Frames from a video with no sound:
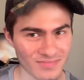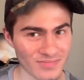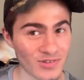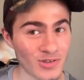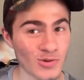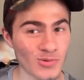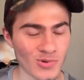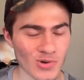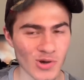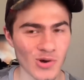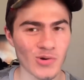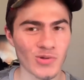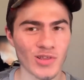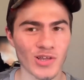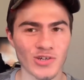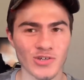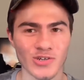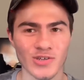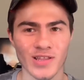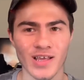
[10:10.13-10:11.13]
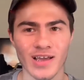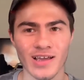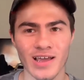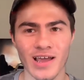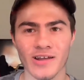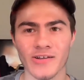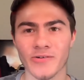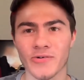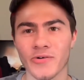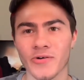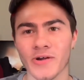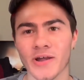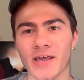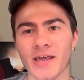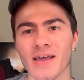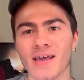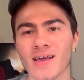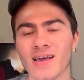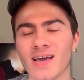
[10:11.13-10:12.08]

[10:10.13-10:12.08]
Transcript: you know that you're in that category.